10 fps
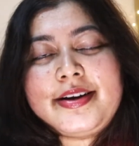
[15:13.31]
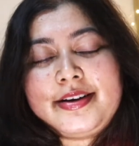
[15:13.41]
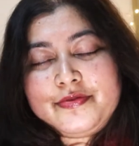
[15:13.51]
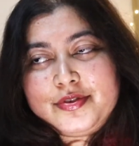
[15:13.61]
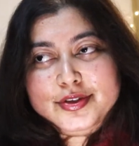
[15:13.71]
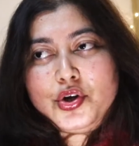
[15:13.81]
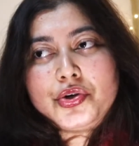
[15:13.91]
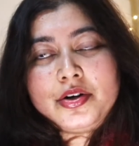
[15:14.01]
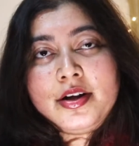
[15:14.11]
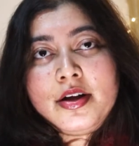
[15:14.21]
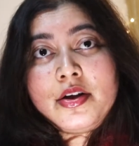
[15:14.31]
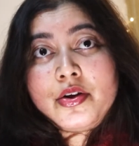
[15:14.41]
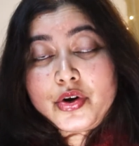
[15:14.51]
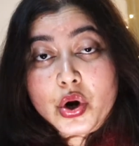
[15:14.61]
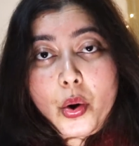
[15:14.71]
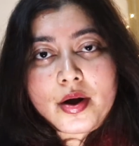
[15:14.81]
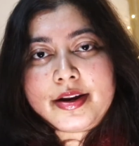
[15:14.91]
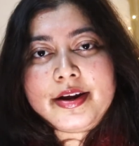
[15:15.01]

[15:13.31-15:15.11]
And if it's not wrong in